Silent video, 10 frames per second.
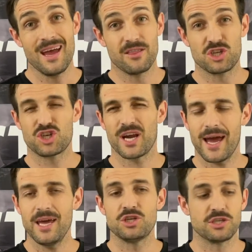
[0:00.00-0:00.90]
the
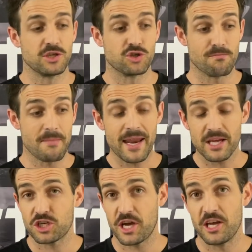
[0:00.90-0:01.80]
changes and the
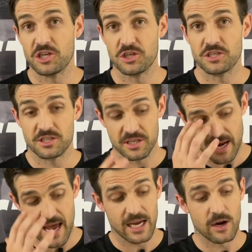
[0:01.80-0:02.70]
dramatic changes to the
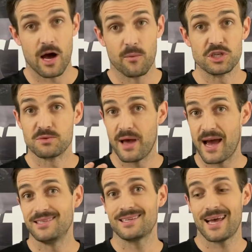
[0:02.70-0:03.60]
naked eye which
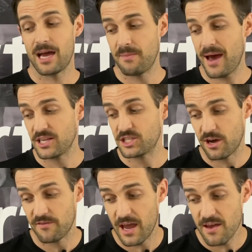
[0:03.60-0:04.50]
Asics had made. So
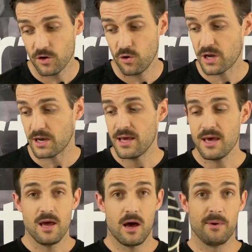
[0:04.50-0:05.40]
if you even look at
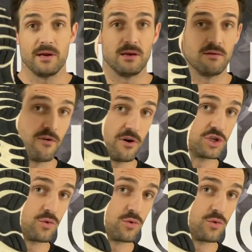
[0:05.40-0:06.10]
version